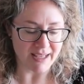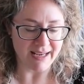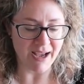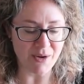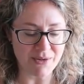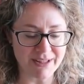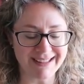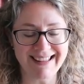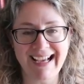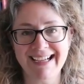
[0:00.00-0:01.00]
Now the
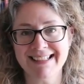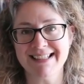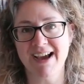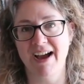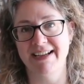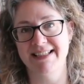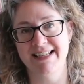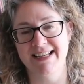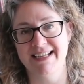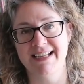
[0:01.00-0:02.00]
last high
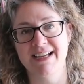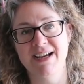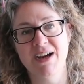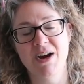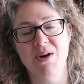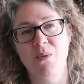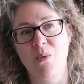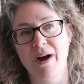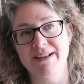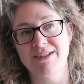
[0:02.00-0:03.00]
tea
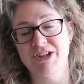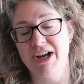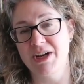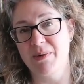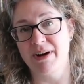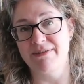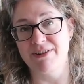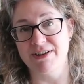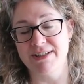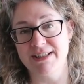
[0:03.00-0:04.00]
was January
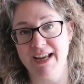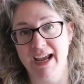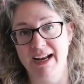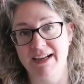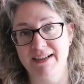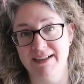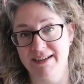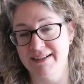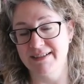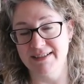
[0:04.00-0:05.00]
first, and it
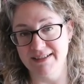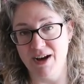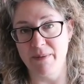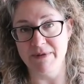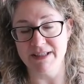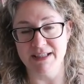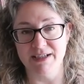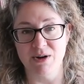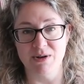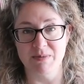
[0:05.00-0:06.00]
obviously
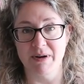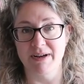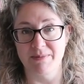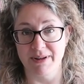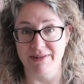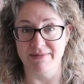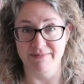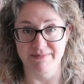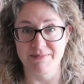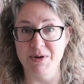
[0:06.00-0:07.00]
corresponded with
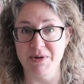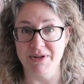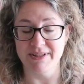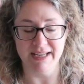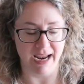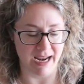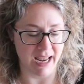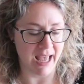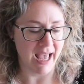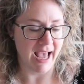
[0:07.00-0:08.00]
New Year's
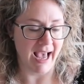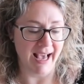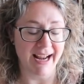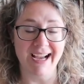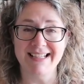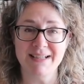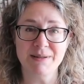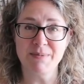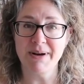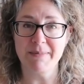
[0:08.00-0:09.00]
Day, and I
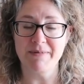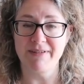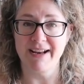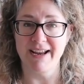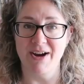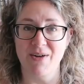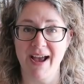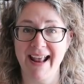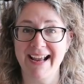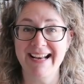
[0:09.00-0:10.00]
didn't put up a video,
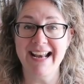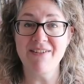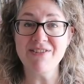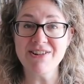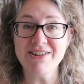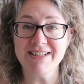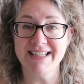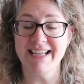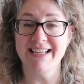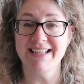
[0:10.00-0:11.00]
and I never
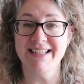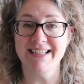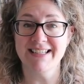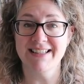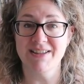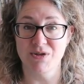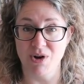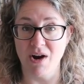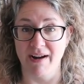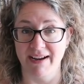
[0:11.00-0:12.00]
did the
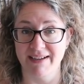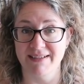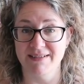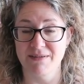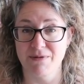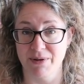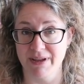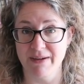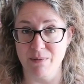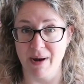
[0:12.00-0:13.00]
drawing for the
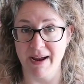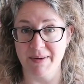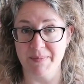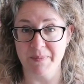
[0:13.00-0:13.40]
giveaway,